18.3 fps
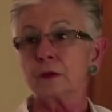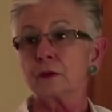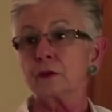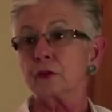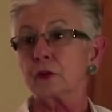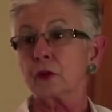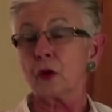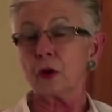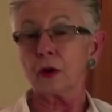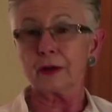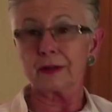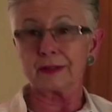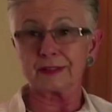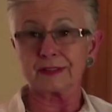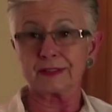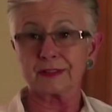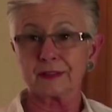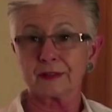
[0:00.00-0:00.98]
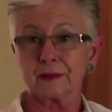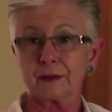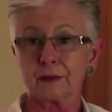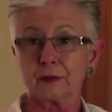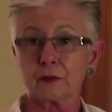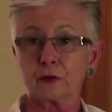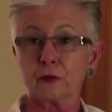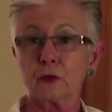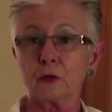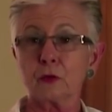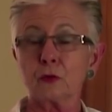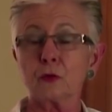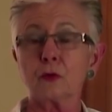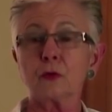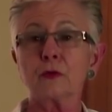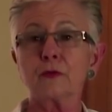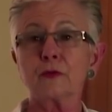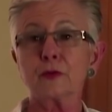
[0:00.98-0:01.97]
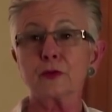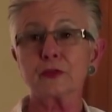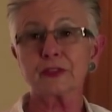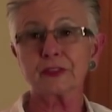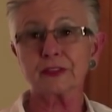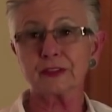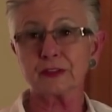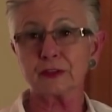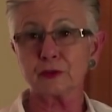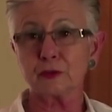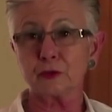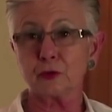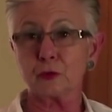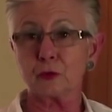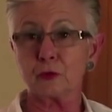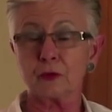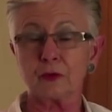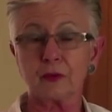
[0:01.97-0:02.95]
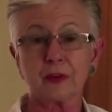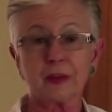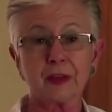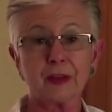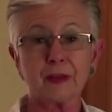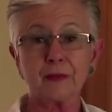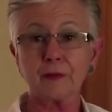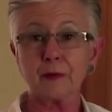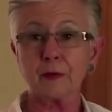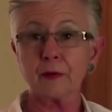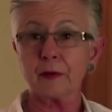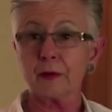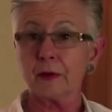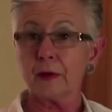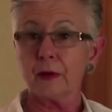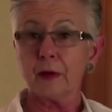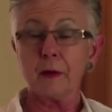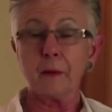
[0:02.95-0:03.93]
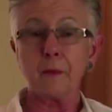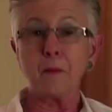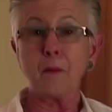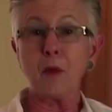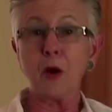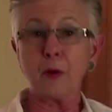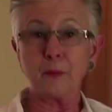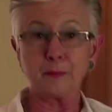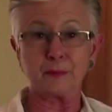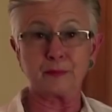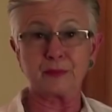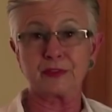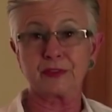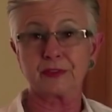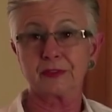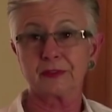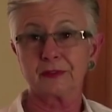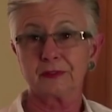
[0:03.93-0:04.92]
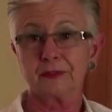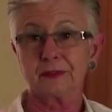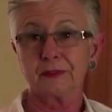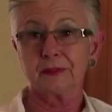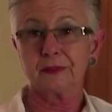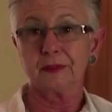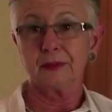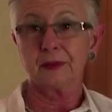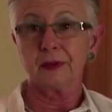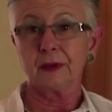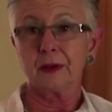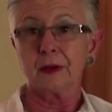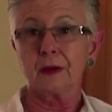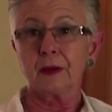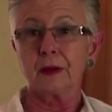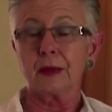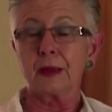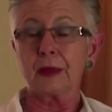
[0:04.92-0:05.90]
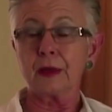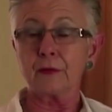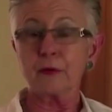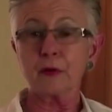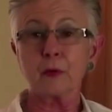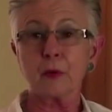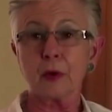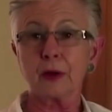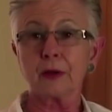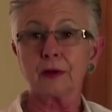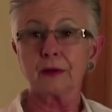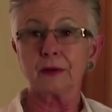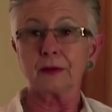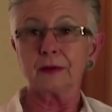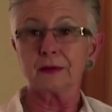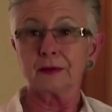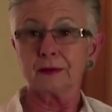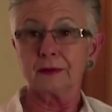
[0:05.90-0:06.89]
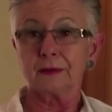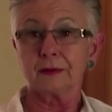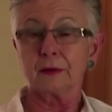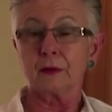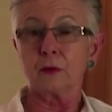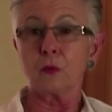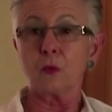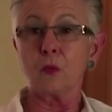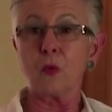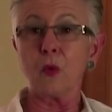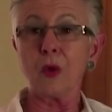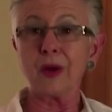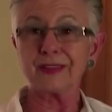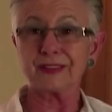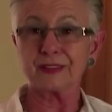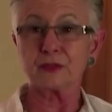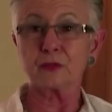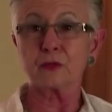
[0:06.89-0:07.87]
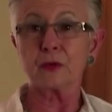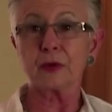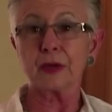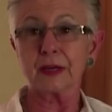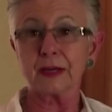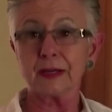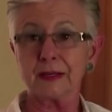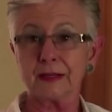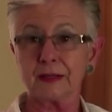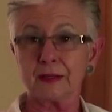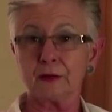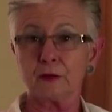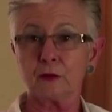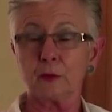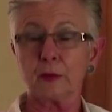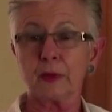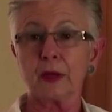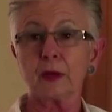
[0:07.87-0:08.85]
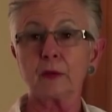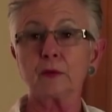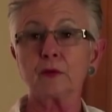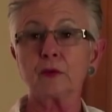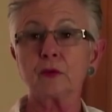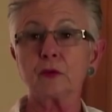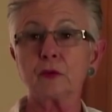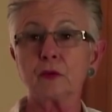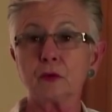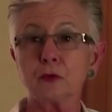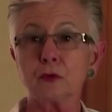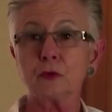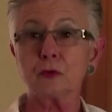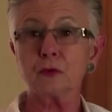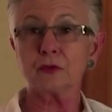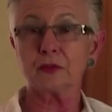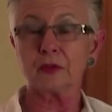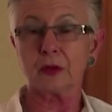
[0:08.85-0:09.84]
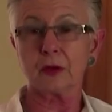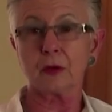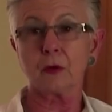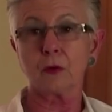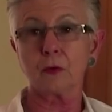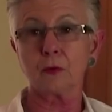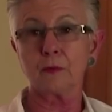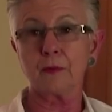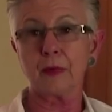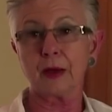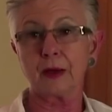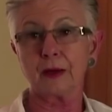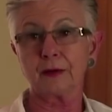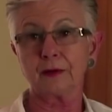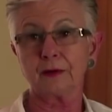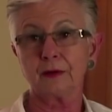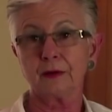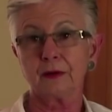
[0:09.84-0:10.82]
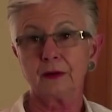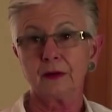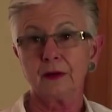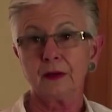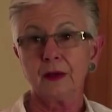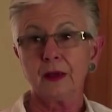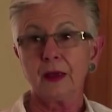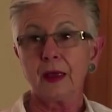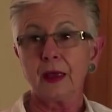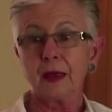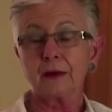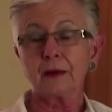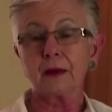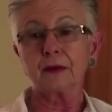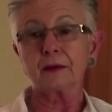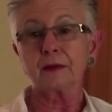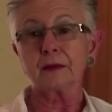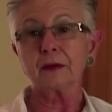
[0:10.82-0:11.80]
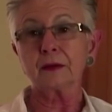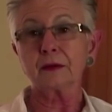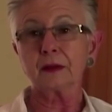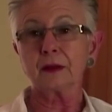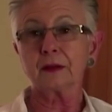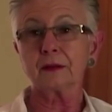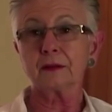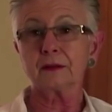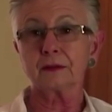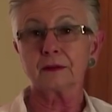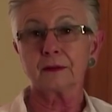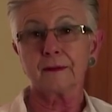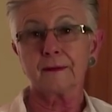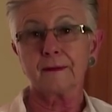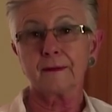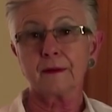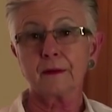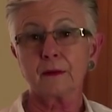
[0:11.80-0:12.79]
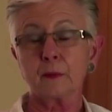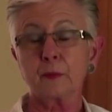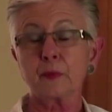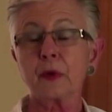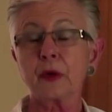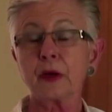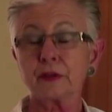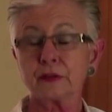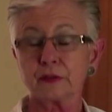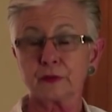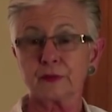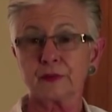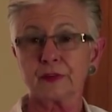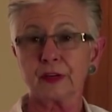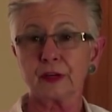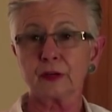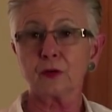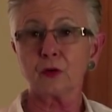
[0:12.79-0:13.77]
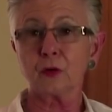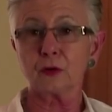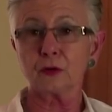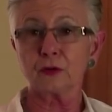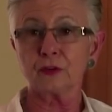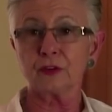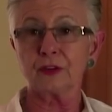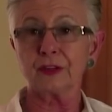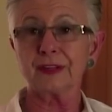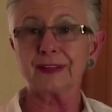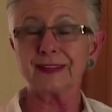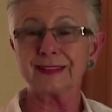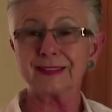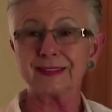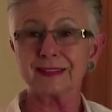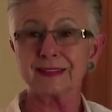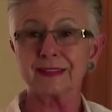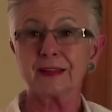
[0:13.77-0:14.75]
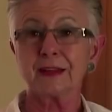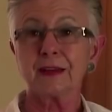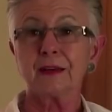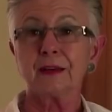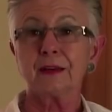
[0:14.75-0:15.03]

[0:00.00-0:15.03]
scholars, stu university students, even moms, everyone wants really to be able to use their whole mind. And I think that the price of technology is